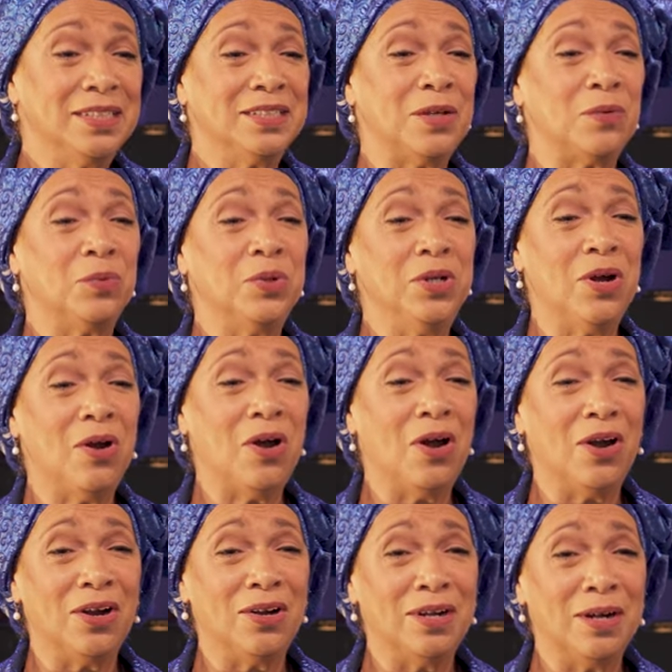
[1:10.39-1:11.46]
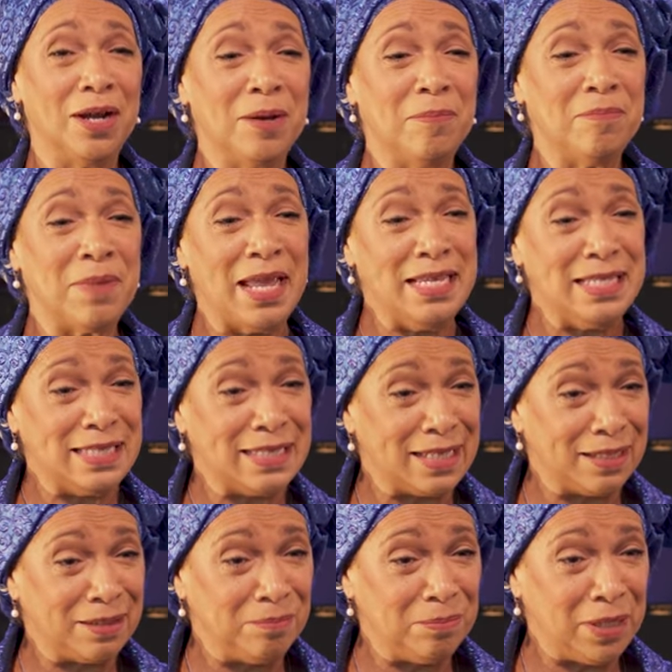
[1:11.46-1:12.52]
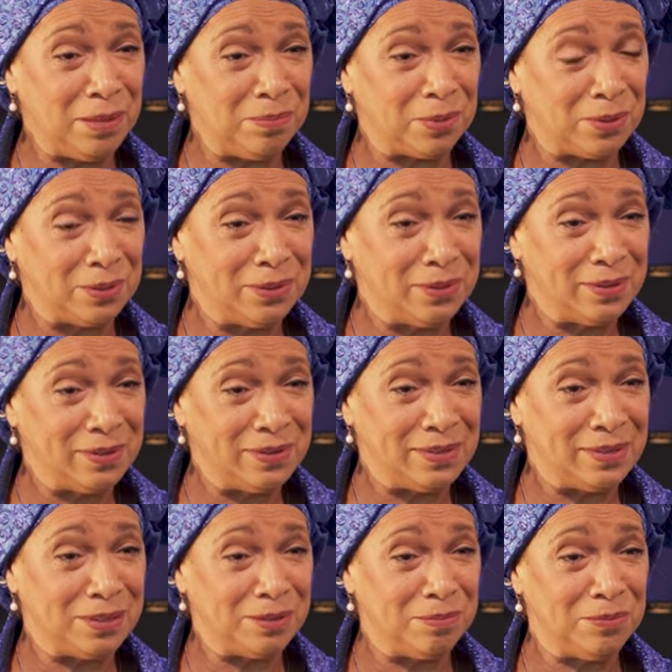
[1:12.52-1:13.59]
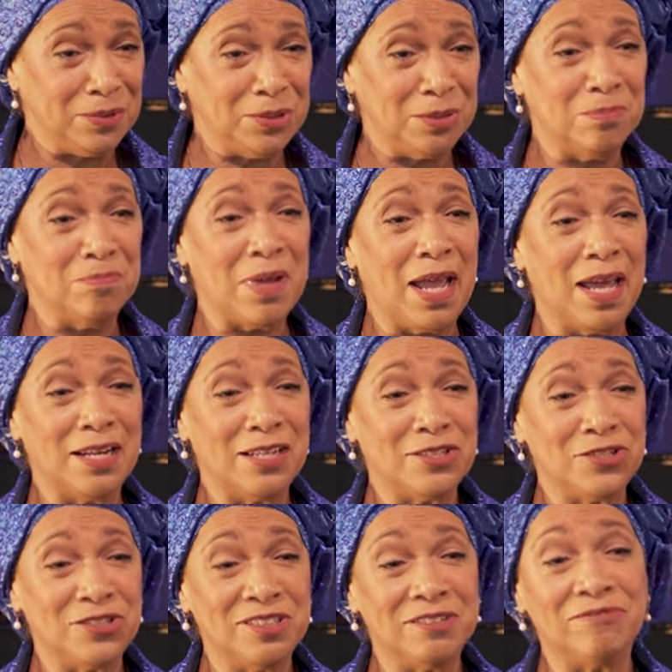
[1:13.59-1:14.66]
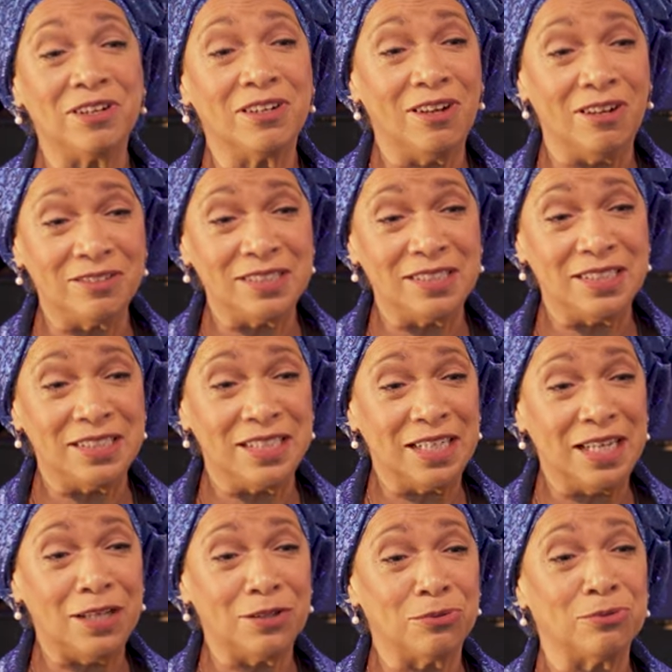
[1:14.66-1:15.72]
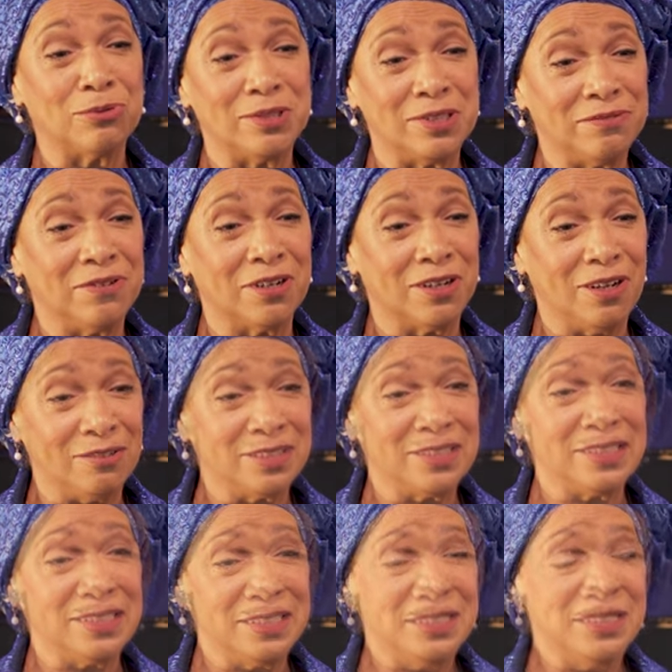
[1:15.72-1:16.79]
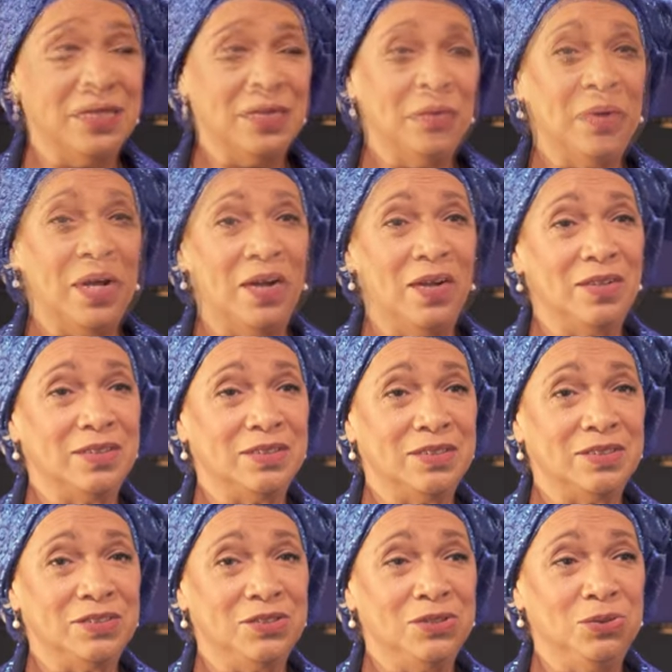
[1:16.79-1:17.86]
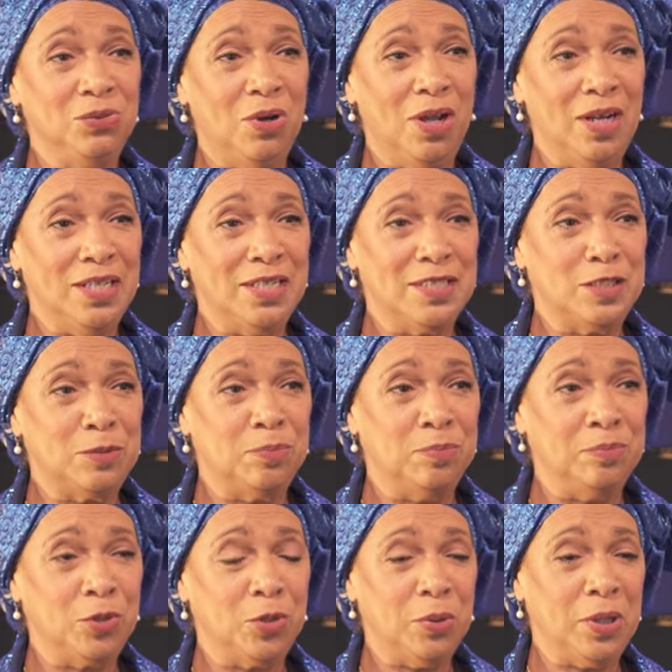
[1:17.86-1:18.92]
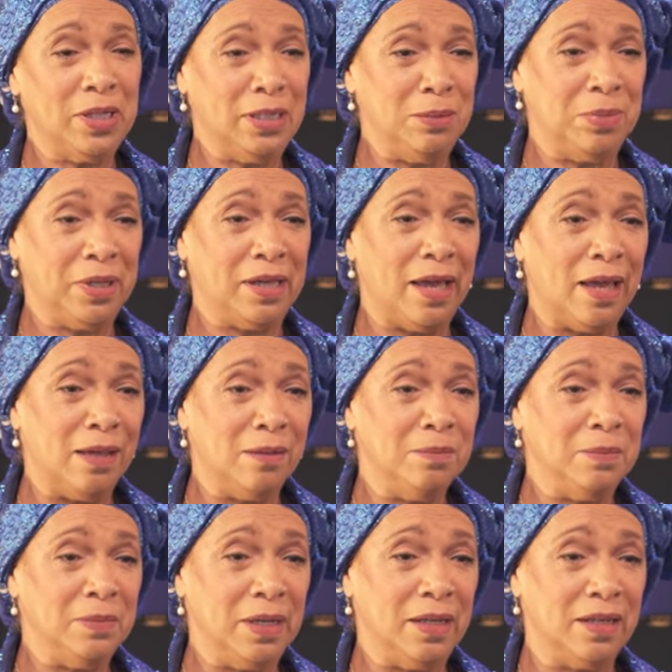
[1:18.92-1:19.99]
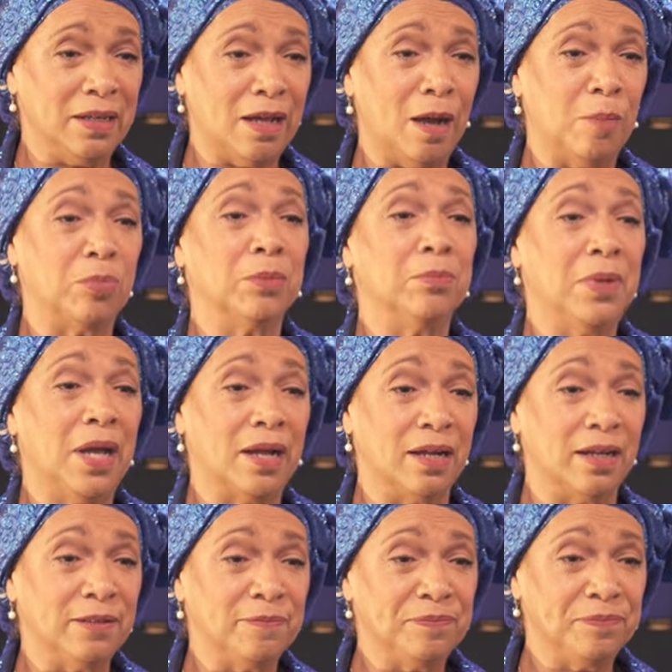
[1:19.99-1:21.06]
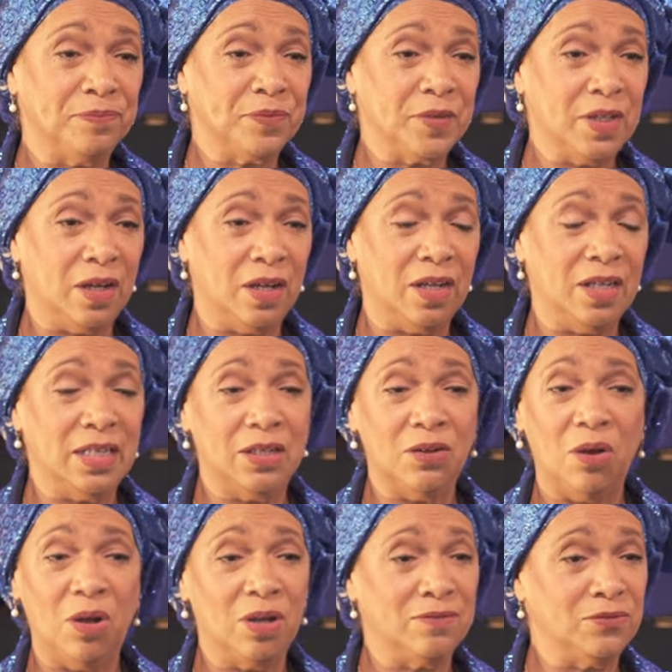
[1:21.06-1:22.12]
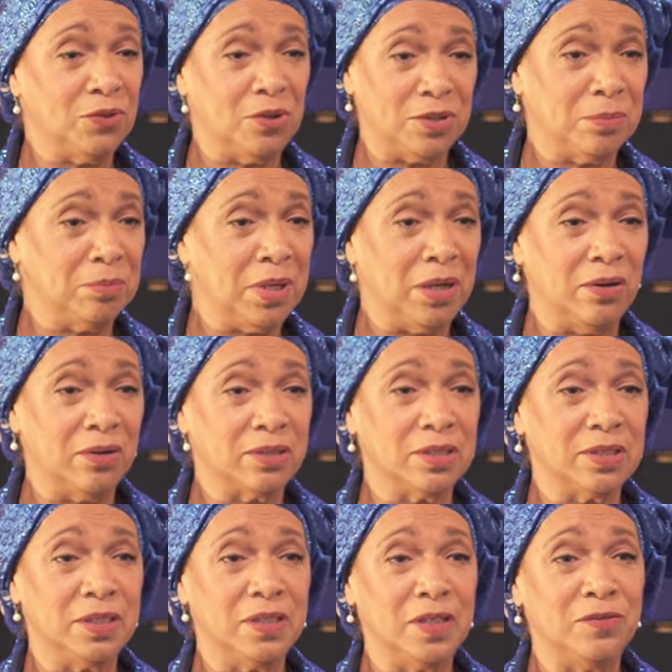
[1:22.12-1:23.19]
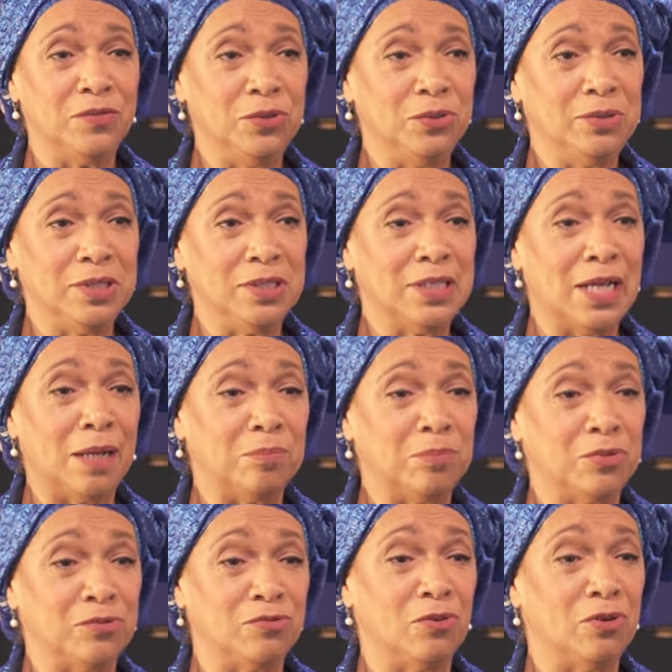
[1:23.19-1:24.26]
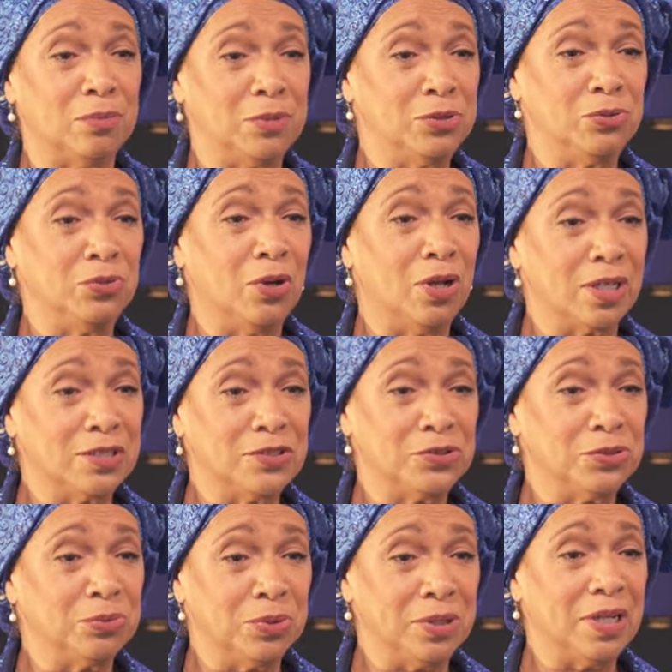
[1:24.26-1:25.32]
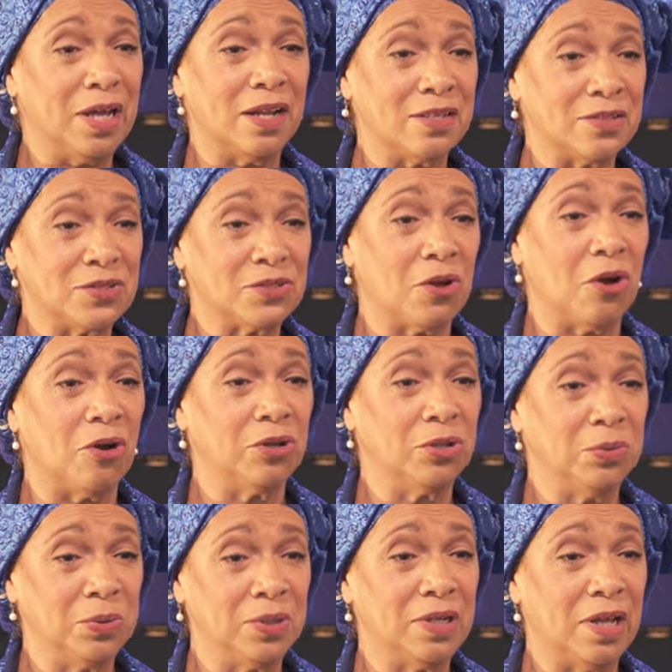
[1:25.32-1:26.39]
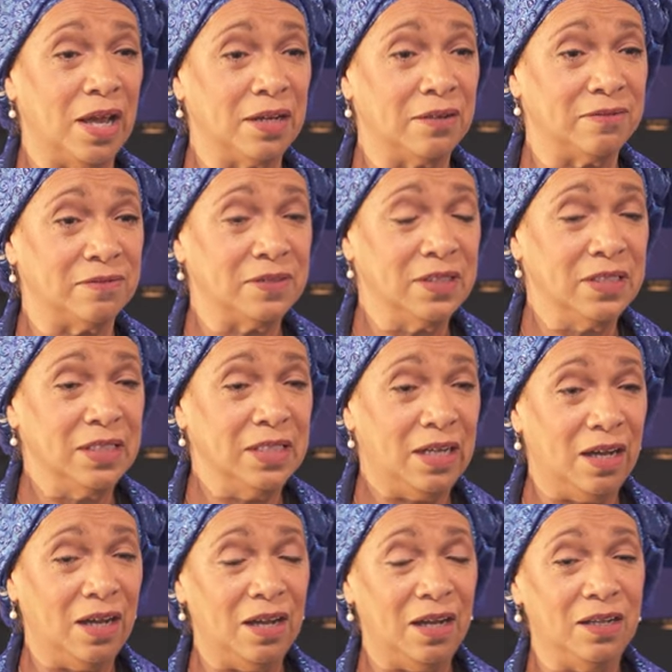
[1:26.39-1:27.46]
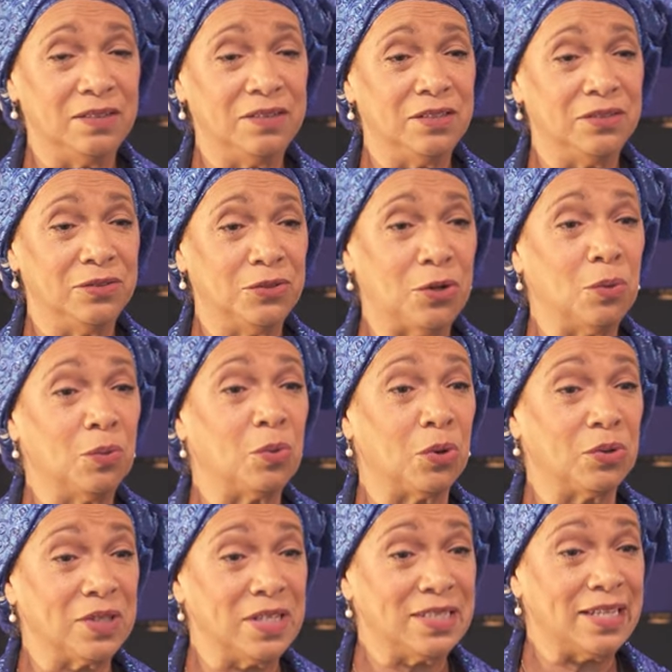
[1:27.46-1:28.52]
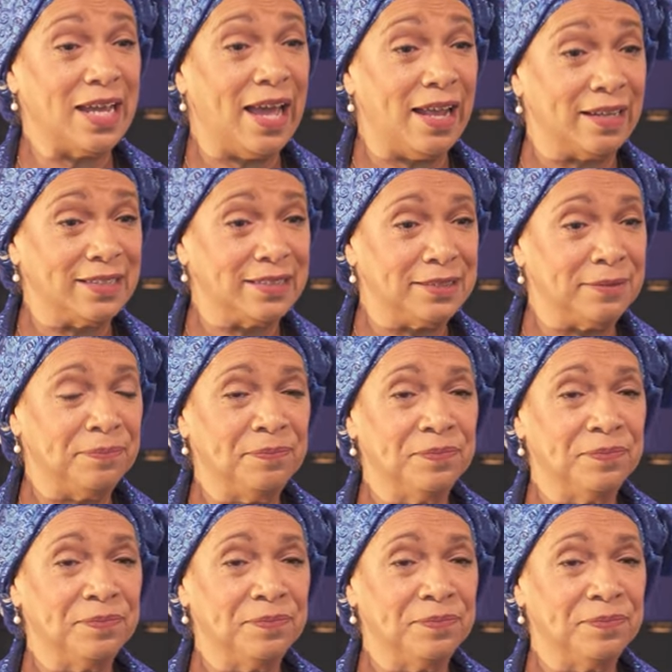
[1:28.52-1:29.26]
That we are an amazing people to, to manage difficulty and to get through difficulty. Well, New Orleans quickly became an opera mecca uh, in all of North America. If you did not perform in New Orleans, you were not a star, you would not have uh, a noteworthy talent.